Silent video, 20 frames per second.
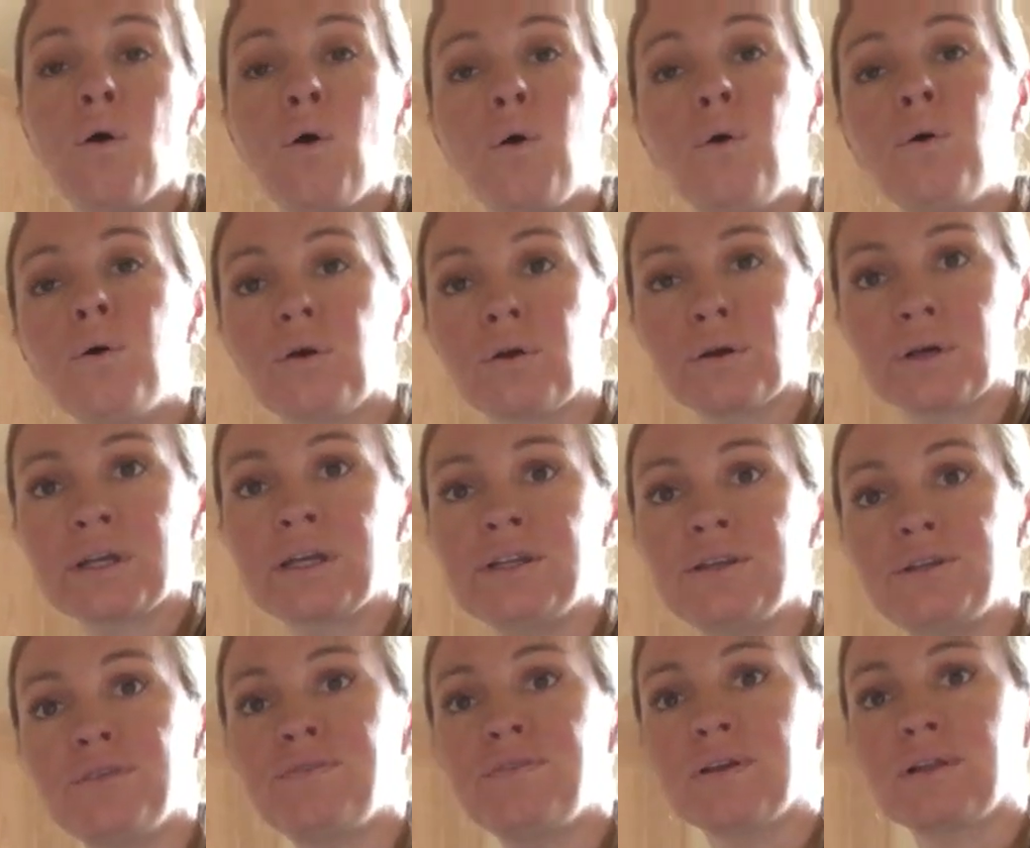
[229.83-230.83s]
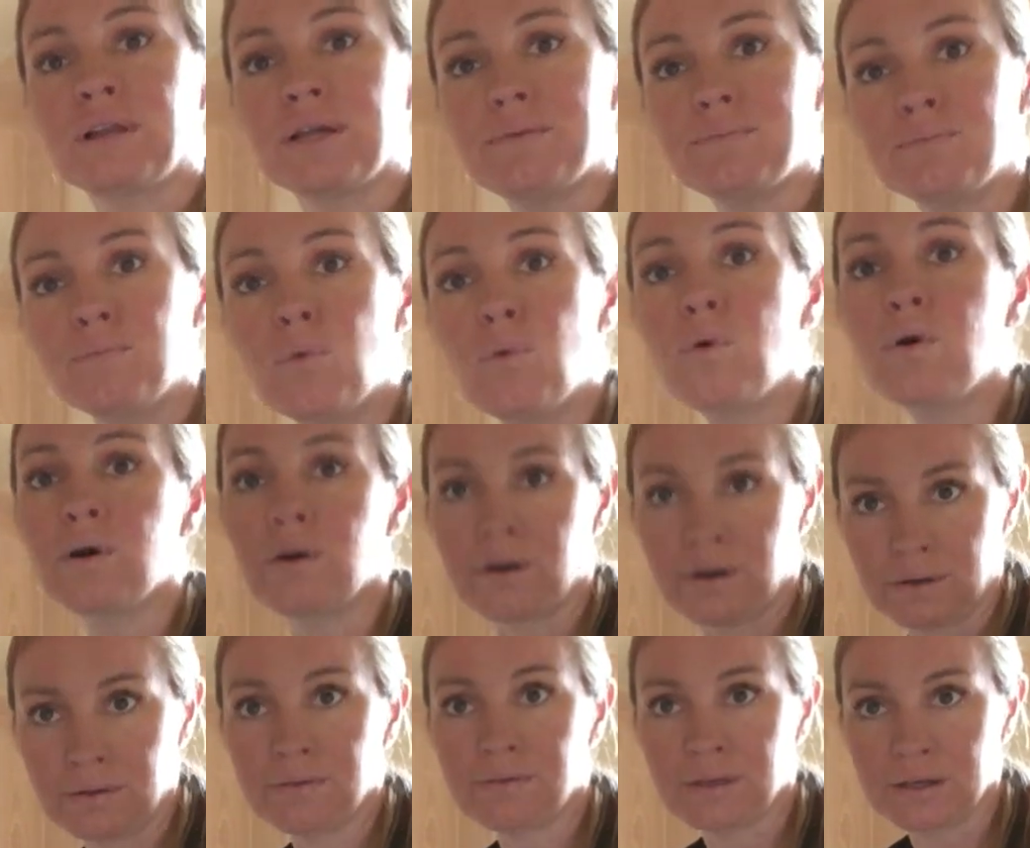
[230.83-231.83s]
Or can you feel it
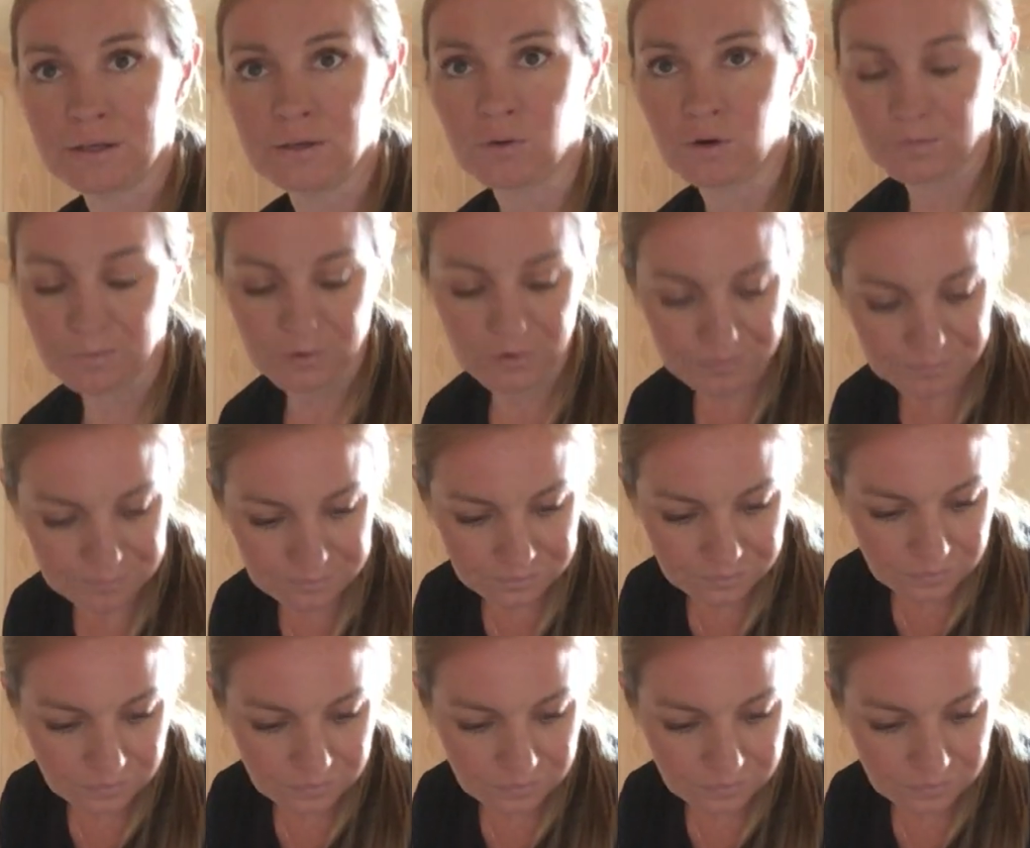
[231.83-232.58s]
more than normal?